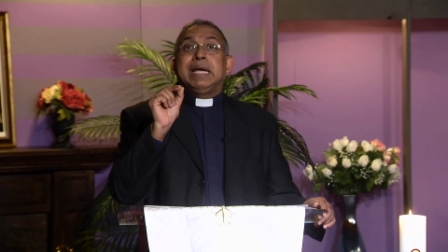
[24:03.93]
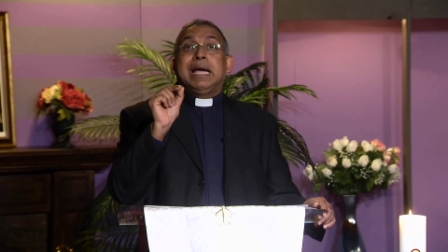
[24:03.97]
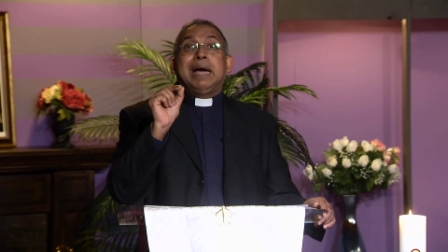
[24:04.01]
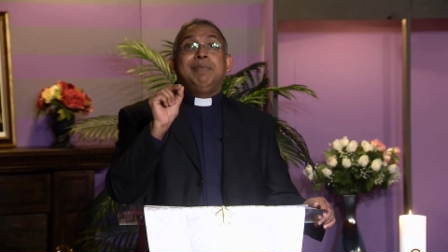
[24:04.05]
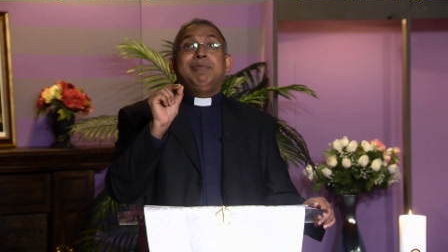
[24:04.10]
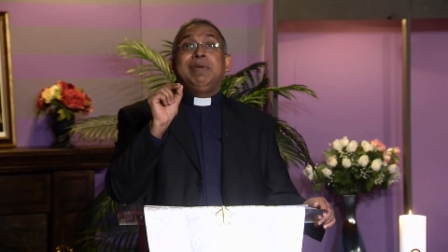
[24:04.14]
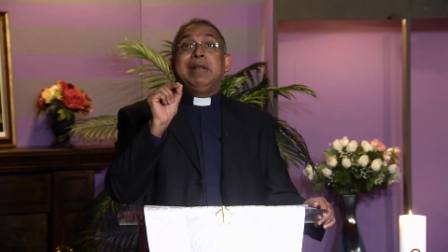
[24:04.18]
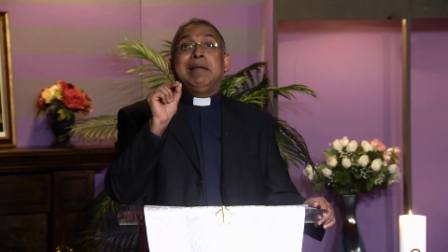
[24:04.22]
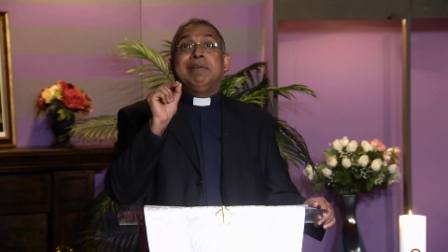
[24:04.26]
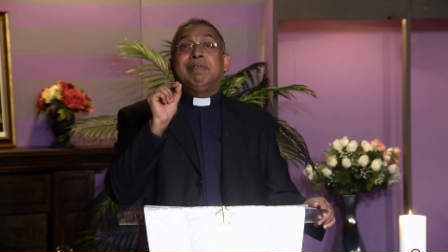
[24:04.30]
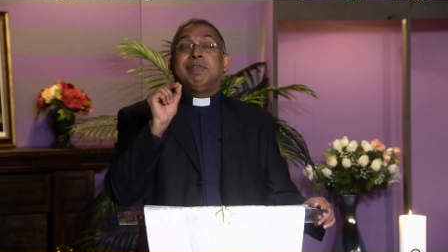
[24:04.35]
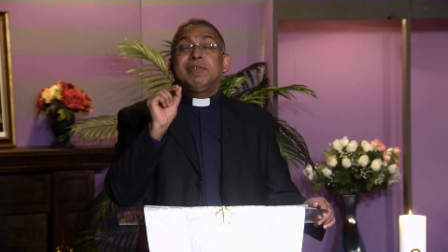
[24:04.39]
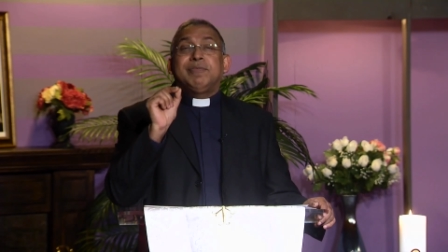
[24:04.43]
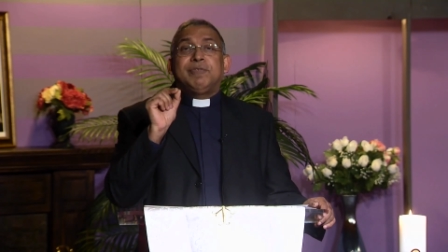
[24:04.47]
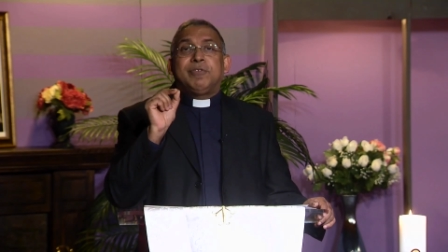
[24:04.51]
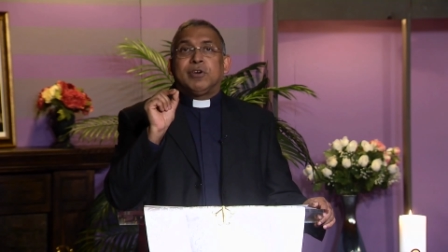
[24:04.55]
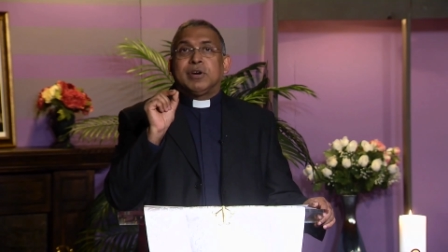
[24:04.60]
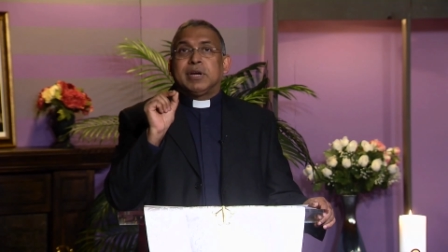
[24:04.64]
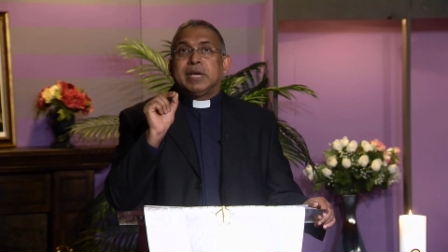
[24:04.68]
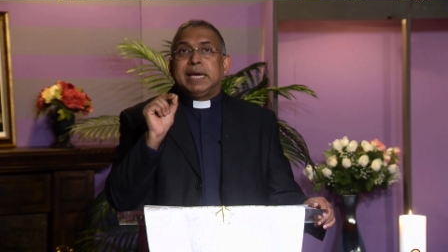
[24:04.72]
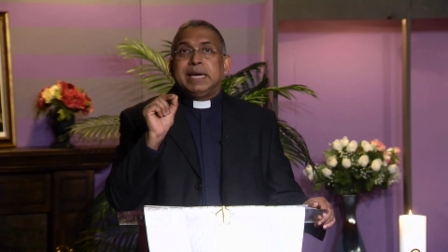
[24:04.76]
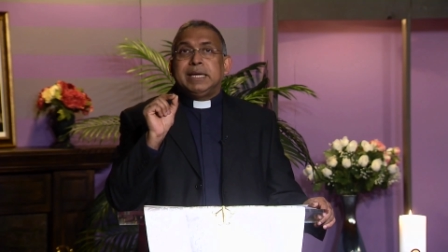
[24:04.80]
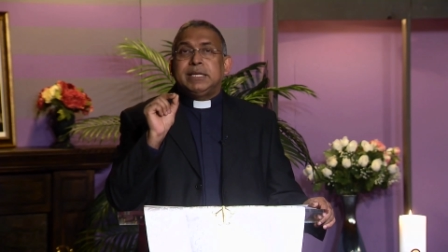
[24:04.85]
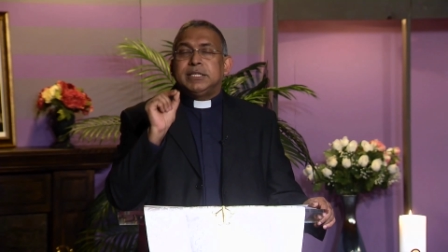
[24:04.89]
I will ever
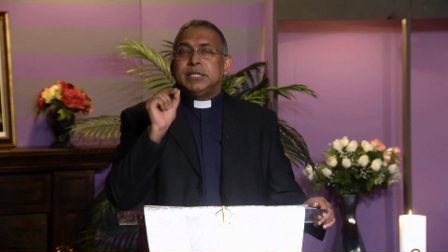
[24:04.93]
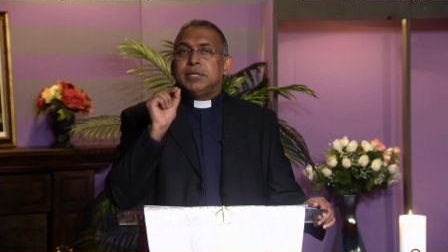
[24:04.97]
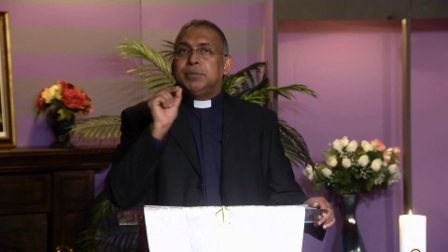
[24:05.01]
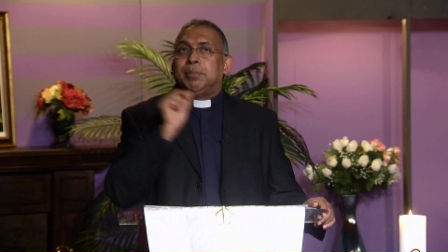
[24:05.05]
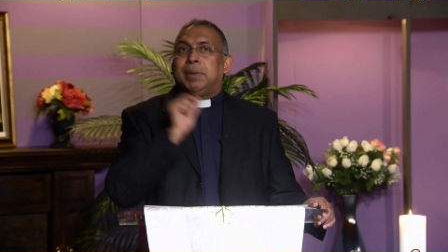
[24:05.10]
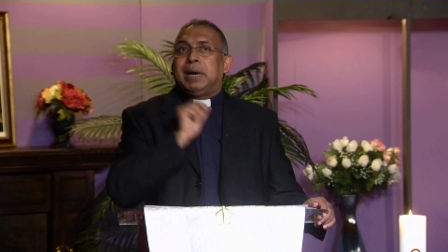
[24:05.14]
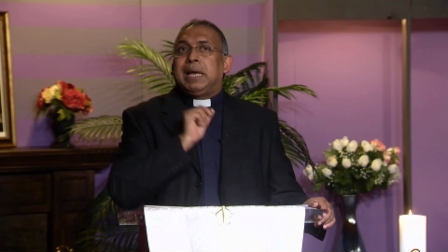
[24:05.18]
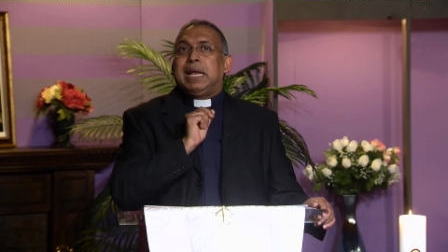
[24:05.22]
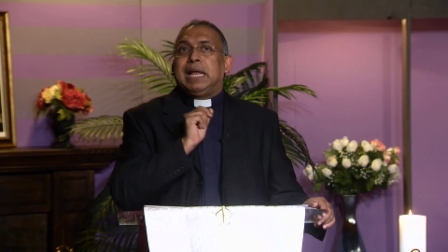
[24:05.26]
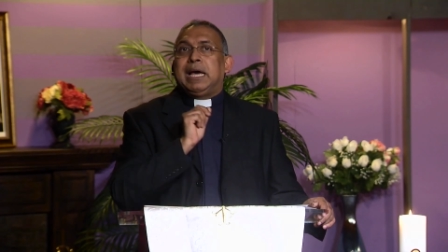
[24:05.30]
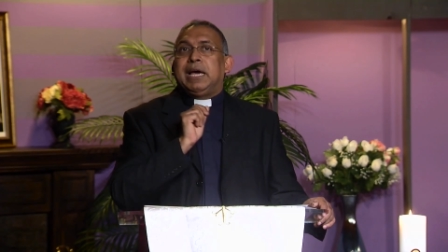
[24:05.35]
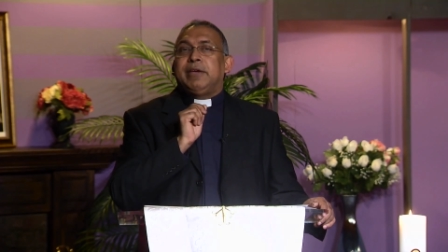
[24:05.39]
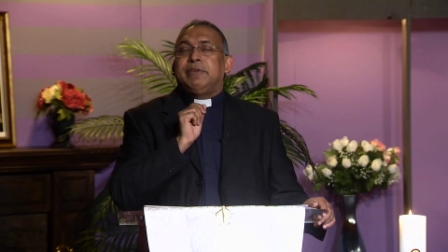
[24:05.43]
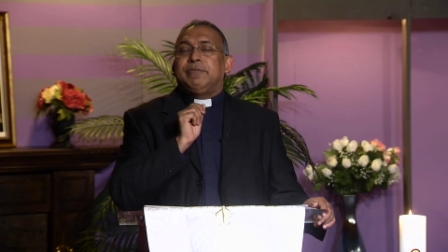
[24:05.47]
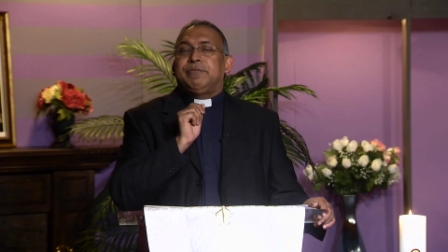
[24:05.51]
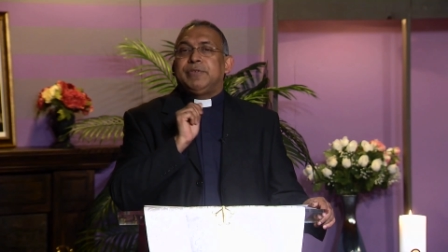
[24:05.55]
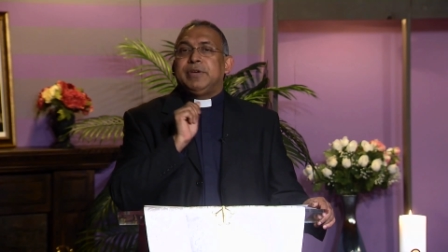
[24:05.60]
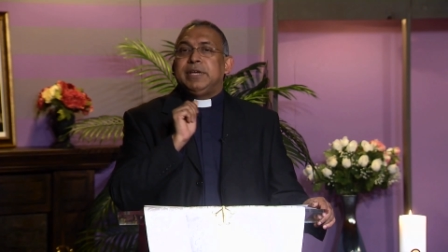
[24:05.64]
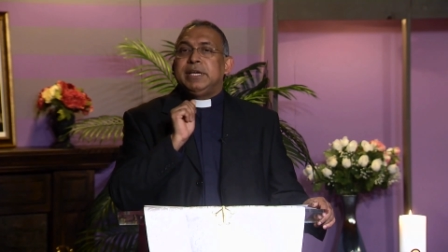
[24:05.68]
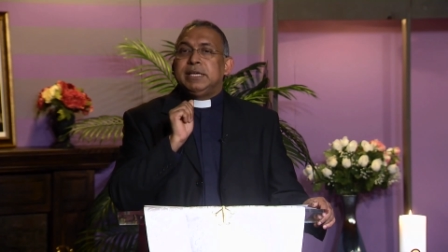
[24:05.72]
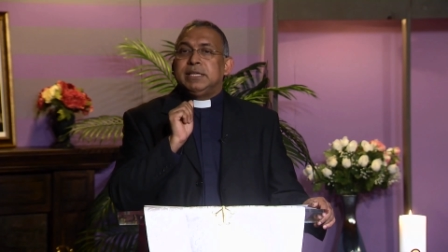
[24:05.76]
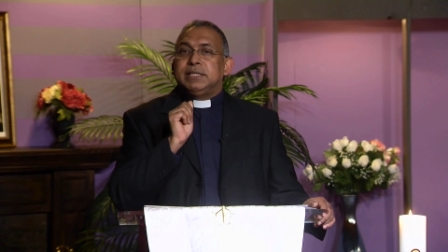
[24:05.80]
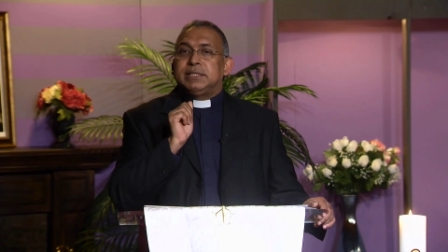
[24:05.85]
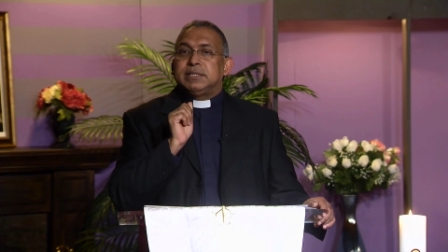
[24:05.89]
forget in my life,
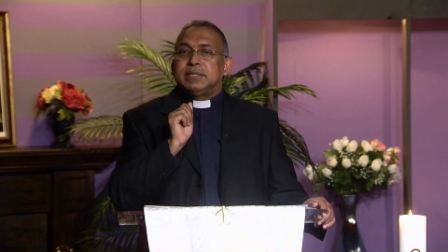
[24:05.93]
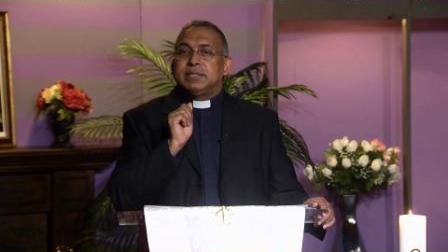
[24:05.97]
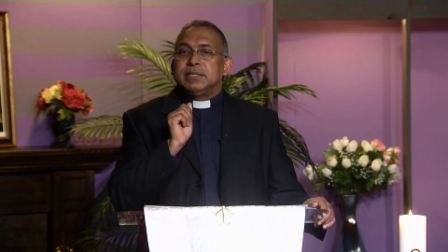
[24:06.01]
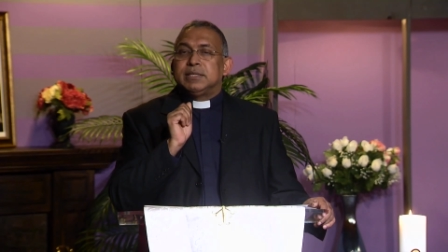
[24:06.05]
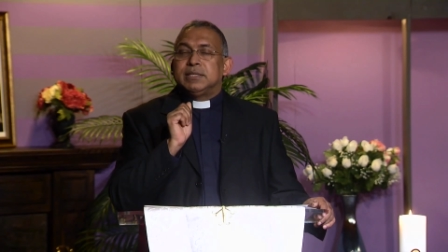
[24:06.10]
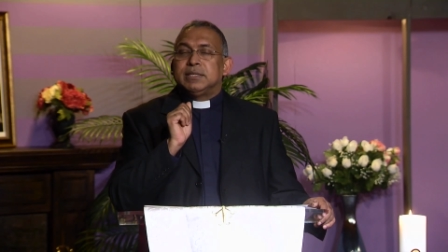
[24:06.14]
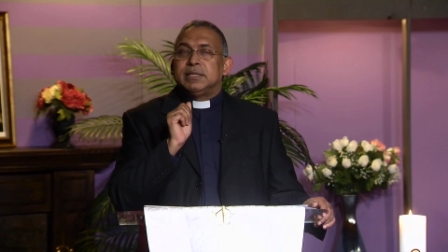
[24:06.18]
is